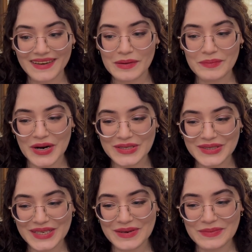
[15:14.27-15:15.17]
marked
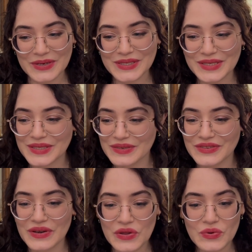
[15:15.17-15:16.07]
the emergence of a
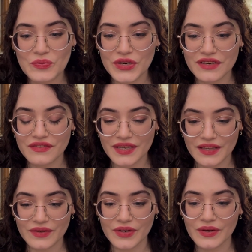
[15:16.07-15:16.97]
new breed of
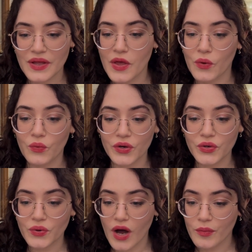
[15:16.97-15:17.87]
killer, one
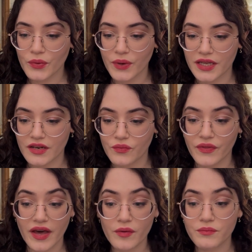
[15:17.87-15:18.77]
who operated
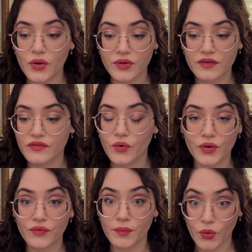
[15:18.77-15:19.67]
without motive or
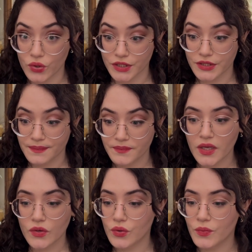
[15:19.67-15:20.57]
remorse,
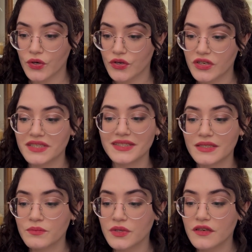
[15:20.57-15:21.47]
who murdered
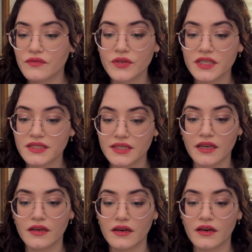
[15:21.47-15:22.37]
simply for the
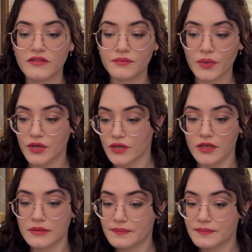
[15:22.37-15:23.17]
sake of murder.